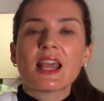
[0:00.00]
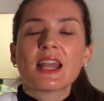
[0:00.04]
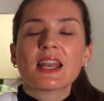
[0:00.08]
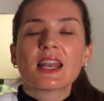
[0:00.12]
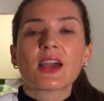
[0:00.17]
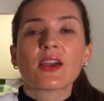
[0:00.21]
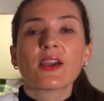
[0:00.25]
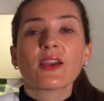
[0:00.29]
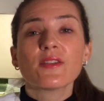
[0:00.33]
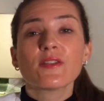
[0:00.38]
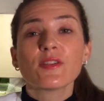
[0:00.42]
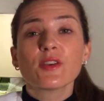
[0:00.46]
Now,
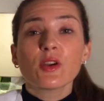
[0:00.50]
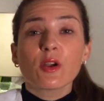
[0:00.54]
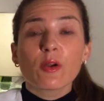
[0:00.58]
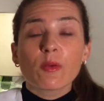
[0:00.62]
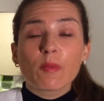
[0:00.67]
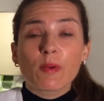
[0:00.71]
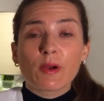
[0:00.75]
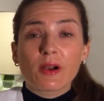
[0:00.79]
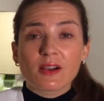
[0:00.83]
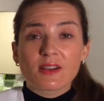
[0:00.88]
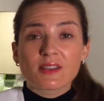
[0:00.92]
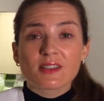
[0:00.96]
if you're a
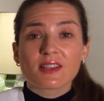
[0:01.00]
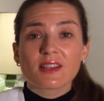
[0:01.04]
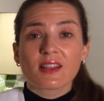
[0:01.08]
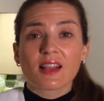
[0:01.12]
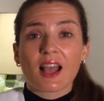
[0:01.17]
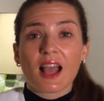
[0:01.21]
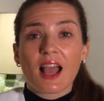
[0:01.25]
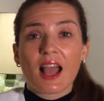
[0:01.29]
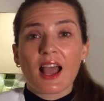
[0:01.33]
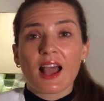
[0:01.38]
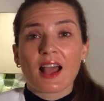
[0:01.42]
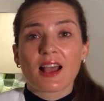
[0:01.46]
person
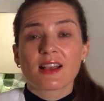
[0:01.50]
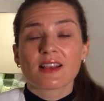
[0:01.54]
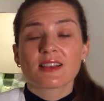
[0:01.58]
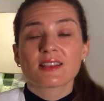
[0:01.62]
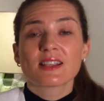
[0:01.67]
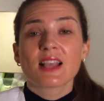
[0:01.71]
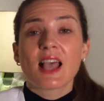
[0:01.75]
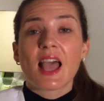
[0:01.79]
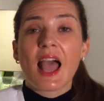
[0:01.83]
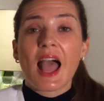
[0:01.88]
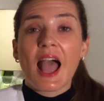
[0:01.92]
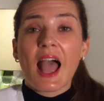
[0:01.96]
that has
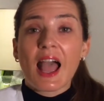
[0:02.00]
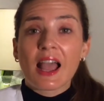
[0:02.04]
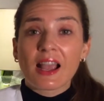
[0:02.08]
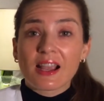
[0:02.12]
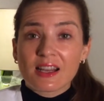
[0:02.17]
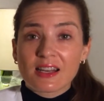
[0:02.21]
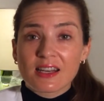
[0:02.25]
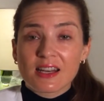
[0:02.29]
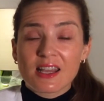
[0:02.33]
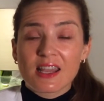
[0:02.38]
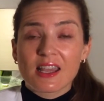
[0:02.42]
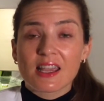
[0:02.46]

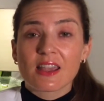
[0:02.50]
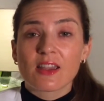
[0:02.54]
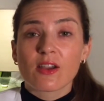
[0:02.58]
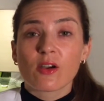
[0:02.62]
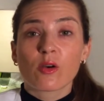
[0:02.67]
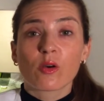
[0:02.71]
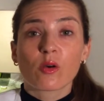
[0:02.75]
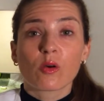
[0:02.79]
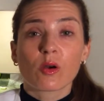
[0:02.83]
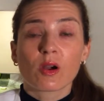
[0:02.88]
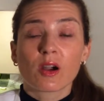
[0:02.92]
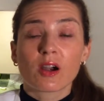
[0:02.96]
acne
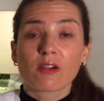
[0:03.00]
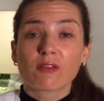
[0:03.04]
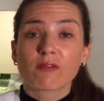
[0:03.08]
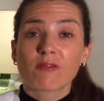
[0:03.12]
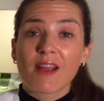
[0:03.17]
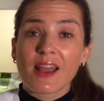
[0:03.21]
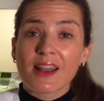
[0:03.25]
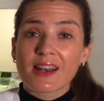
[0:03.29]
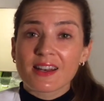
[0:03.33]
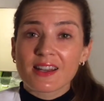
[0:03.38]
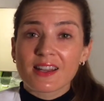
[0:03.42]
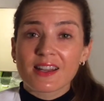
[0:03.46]
or
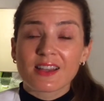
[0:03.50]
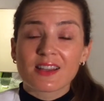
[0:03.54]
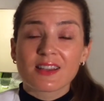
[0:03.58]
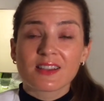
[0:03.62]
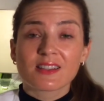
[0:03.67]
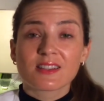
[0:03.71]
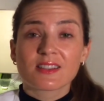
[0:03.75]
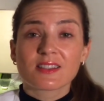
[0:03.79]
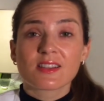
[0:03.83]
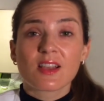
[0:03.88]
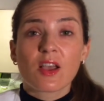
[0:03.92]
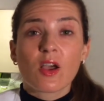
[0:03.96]

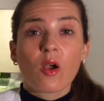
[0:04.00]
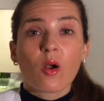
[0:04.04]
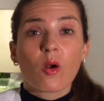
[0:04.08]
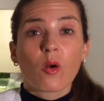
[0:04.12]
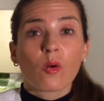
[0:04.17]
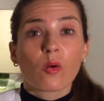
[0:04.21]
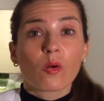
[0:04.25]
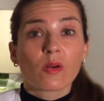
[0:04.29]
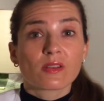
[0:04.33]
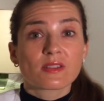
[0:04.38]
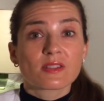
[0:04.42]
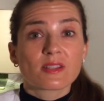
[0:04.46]
redness
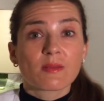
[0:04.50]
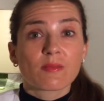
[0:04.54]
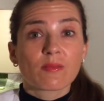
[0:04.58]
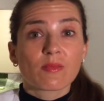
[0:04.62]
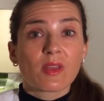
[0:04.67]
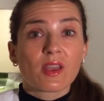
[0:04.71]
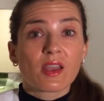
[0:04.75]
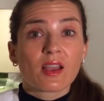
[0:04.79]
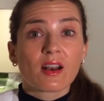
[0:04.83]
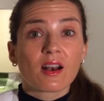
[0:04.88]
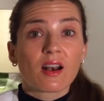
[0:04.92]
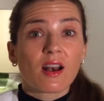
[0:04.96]
or
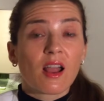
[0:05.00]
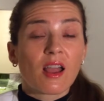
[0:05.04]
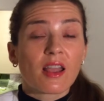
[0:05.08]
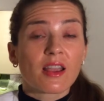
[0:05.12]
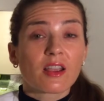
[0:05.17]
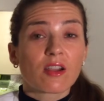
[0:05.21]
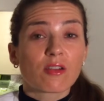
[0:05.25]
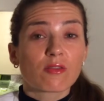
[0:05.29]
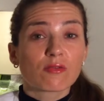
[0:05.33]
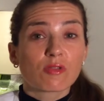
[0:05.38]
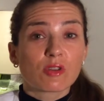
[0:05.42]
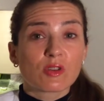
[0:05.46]
something like
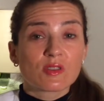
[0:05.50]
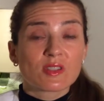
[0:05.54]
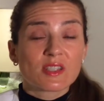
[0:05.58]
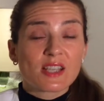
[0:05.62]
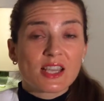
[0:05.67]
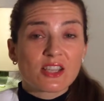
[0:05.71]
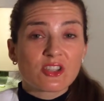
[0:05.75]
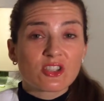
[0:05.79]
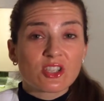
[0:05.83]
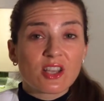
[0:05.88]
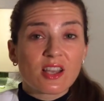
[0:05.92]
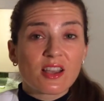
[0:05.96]

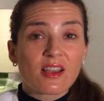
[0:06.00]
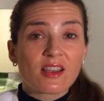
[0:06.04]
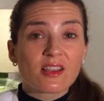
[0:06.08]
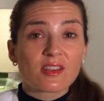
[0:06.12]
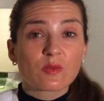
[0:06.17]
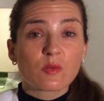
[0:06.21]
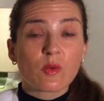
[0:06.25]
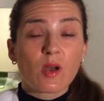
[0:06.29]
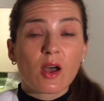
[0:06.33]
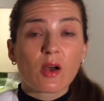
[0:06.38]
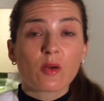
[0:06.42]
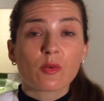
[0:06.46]
rosacea as
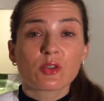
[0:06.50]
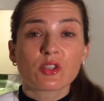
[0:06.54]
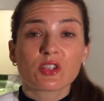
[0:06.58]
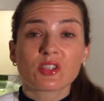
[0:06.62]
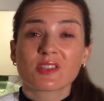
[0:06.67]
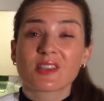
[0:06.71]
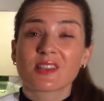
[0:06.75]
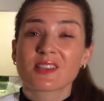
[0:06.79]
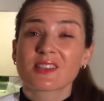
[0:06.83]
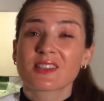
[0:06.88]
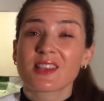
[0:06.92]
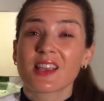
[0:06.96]
well, which is
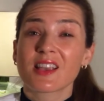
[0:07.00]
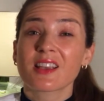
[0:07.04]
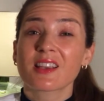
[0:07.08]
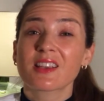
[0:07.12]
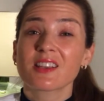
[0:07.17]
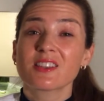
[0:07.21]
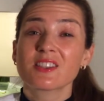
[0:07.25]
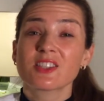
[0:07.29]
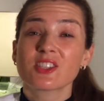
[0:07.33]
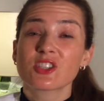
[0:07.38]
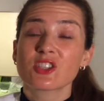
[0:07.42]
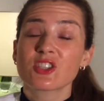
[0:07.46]
a skin
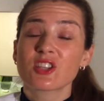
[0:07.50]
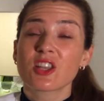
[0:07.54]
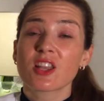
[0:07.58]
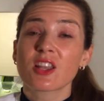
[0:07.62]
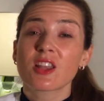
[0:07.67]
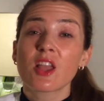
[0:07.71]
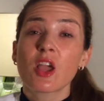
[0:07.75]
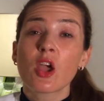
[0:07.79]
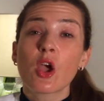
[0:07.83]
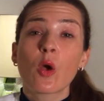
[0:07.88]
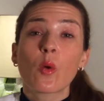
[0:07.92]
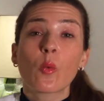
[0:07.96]
condition
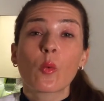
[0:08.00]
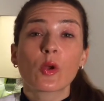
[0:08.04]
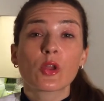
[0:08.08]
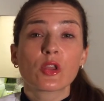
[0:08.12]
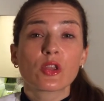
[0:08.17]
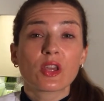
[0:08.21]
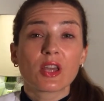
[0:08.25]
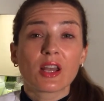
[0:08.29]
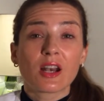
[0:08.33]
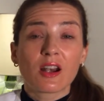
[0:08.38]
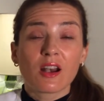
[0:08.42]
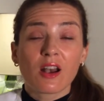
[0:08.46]
where you
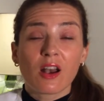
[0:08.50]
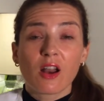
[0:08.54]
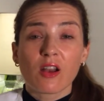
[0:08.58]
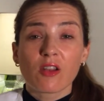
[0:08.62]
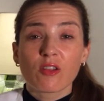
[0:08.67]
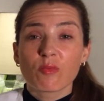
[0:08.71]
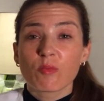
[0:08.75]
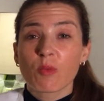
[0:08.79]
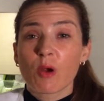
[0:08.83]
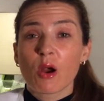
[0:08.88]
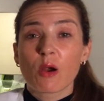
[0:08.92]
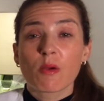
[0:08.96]
get a lot
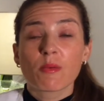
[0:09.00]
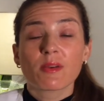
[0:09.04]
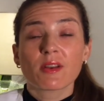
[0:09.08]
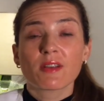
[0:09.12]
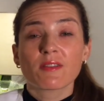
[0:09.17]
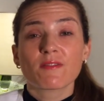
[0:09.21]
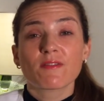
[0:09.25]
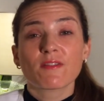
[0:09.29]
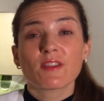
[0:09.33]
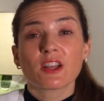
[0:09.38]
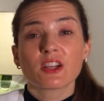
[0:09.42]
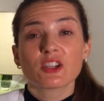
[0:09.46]
of permanent
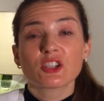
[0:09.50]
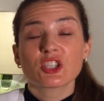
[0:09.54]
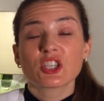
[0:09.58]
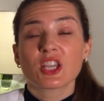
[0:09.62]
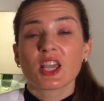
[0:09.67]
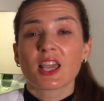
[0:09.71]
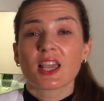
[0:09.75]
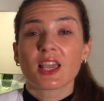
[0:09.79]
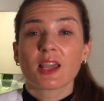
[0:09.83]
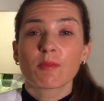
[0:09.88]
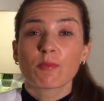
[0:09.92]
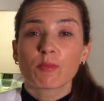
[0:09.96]

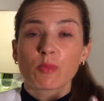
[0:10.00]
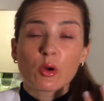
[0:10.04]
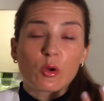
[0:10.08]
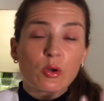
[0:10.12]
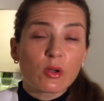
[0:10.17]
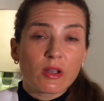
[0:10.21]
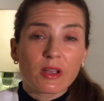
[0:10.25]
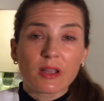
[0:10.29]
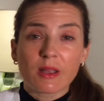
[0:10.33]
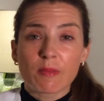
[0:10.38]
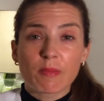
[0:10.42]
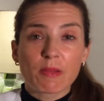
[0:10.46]
flushing and
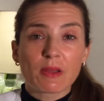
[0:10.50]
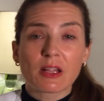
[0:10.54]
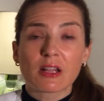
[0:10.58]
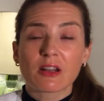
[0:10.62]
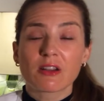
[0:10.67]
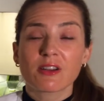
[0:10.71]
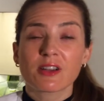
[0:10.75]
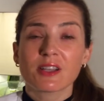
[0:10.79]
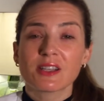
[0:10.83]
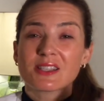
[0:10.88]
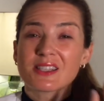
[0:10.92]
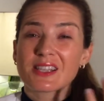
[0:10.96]
broken
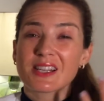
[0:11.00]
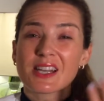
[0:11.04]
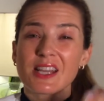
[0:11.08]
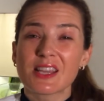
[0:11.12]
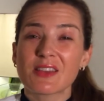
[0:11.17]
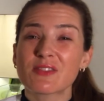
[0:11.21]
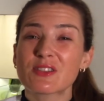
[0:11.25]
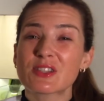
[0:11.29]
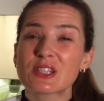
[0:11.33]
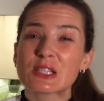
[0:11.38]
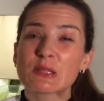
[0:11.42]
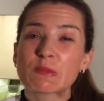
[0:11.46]
capillaries and
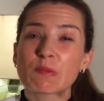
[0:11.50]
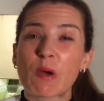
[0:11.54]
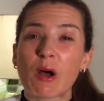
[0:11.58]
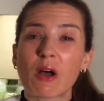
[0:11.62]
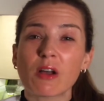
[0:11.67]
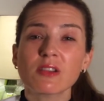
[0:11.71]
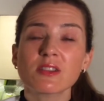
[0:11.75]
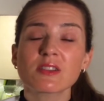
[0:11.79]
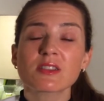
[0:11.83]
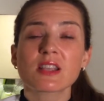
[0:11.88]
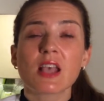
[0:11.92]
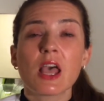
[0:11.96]
even
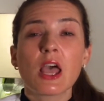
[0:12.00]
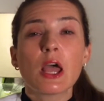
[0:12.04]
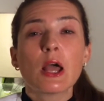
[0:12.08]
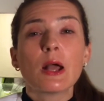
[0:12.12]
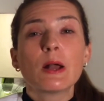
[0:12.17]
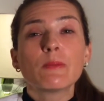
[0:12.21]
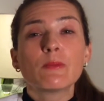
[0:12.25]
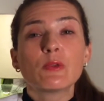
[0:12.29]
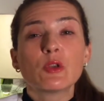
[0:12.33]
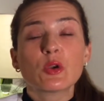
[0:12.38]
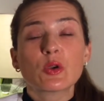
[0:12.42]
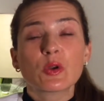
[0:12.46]
spots,
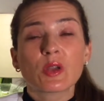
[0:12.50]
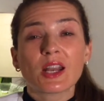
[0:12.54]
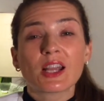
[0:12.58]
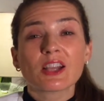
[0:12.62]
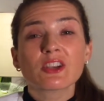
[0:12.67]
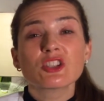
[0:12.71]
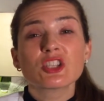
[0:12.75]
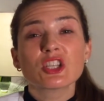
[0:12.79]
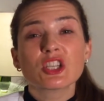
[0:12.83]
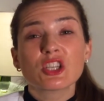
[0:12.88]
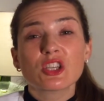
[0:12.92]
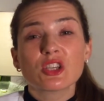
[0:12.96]
you can
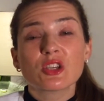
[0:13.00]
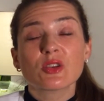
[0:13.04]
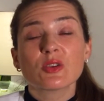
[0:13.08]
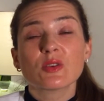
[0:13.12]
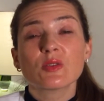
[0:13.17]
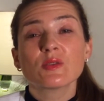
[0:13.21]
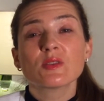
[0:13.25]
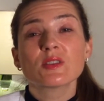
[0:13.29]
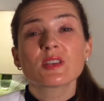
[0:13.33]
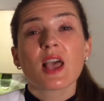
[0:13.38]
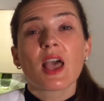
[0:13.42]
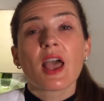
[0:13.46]
actually
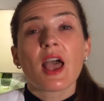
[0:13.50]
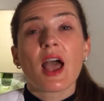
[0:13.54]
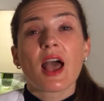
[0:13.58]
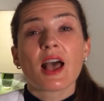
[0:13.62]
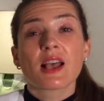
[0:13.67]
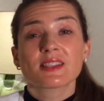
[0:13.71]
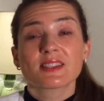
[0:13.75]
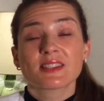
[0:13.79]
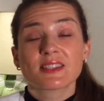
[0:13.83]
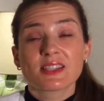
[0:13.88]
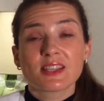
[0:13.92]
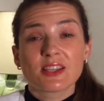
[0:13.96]
use a
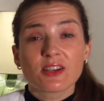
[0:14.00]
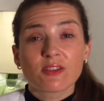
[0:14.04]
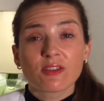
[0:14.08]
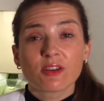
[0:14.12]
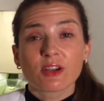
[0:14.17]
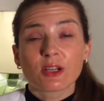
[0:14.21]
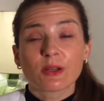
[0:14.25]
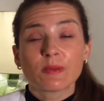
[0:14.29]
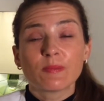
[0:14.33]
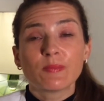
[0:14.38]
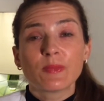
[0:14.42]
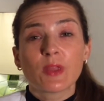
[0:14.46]

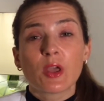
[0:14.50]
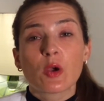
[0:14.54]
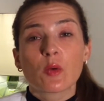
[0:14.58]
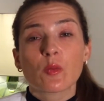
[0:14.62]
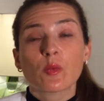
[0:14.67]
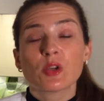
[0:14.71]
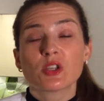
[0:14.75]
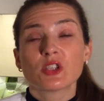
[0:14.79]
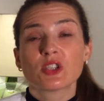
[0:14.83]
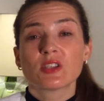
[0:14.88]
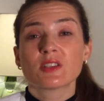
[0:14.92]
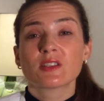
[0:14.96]
serum
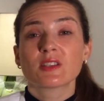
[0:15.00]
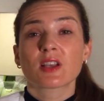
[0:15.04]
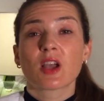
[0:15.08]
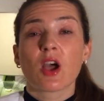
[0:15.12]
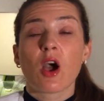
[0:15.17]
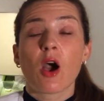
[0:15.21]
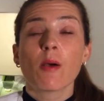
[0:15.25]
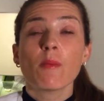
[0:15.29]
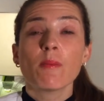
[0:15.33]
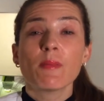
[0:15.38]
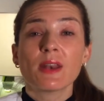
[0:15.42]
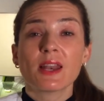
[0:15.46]
which is a
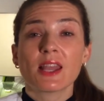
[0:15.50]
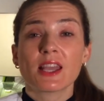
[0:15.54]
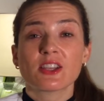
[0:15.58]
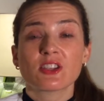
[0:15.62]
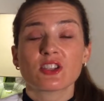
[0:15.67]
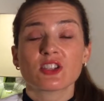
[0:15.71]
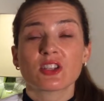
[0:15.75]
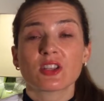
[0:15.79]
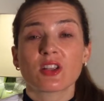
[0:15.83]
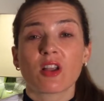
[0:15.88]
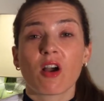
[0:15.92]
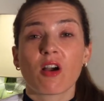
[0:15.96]

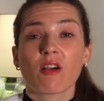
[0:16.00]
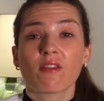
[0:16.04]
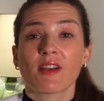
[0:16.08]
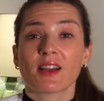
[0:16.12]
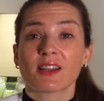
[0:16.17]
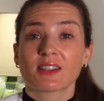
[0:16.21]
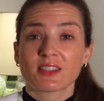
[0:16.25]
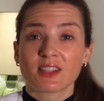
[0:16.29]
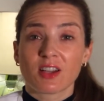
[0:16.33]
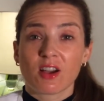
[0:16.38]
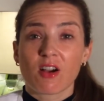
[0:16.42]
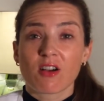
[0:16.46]
combination of
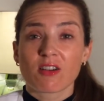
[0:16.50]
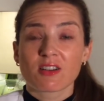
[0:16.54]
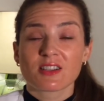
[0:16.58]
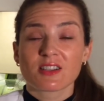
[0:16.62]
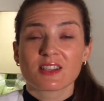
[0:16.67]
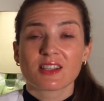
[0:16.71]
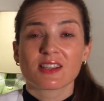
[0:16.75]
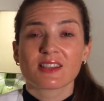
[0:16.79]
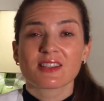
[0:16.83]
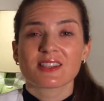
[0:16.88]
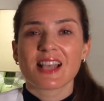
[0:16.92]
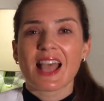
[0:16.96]

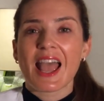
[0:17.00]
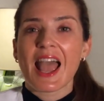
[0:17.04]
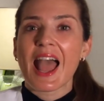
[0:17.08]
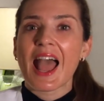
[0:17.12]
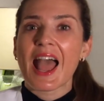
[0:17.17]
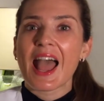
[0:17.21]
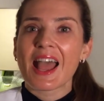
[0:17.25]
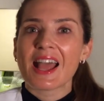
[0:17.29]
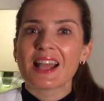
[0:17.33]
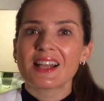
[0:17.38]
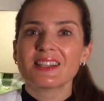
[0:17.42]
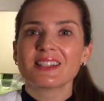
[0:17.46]
antioxidants
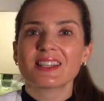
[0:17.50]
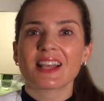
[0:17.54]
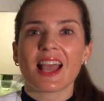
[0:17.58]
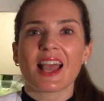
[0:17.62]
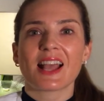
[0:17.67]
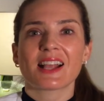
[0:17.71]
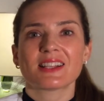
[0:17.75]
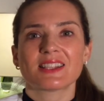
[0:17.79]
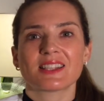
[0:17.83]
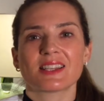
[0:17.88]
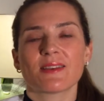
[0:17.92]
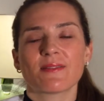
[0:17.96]
and
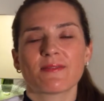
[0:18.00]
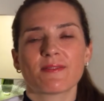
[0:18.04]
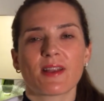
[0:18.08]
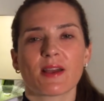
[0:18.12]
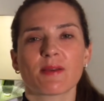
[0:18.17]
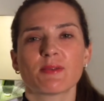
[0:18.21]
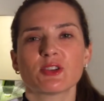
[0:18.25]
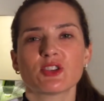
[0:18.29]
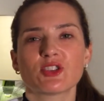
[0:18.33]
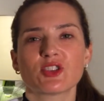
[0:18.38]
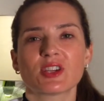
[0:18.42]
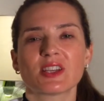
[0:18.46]

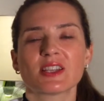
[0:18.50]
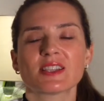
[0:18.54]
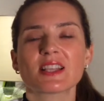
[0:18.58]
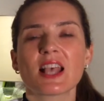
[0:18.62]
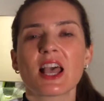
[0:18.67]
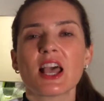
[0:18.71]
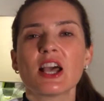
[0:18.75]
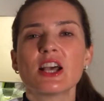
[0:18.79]
anti-inflammatories.